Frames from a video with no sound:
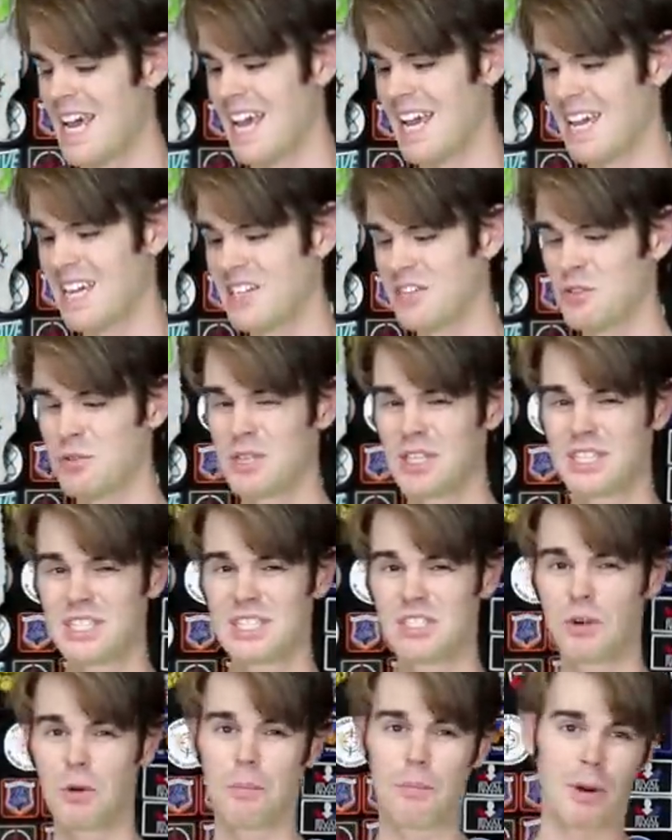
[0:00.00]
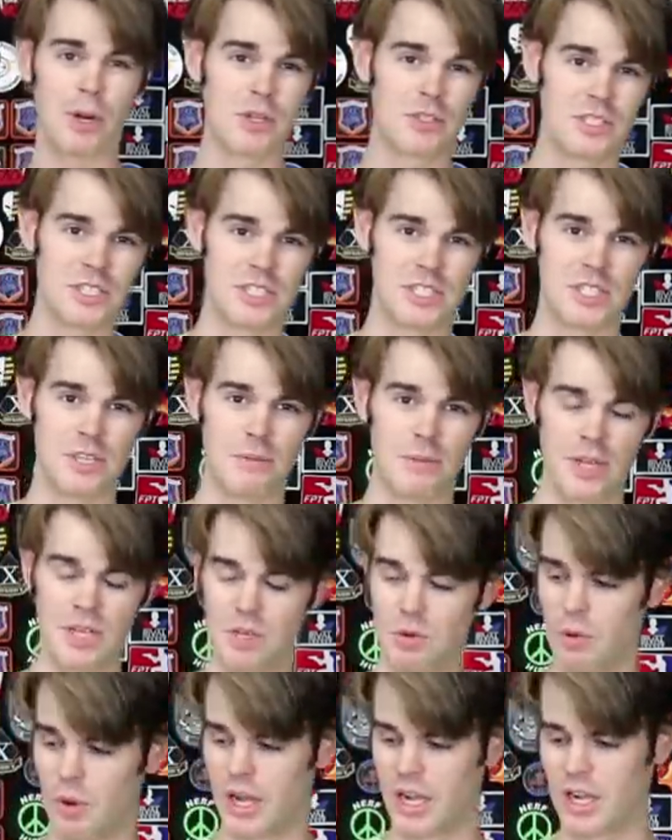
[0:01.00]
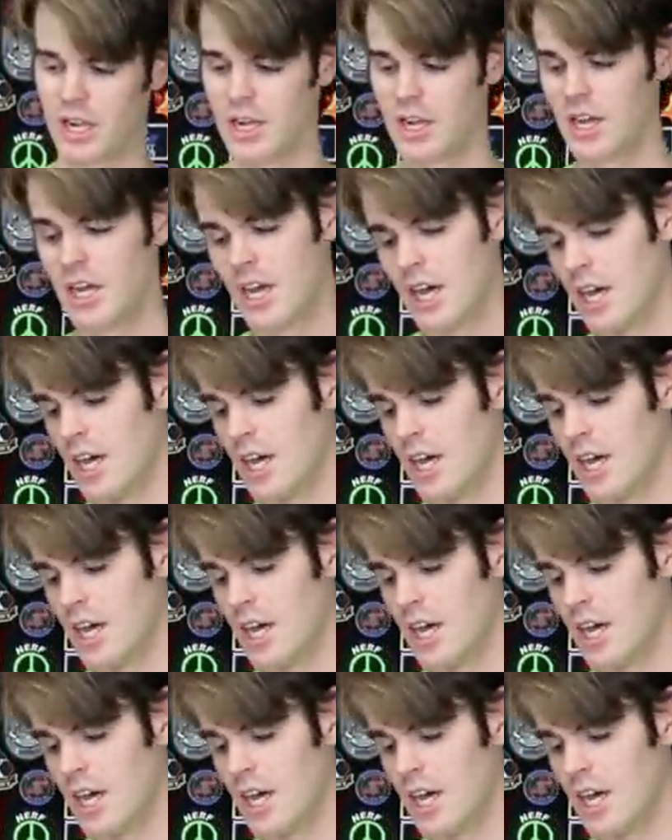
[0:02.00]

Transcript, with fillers: and you can still purchase them anywhere,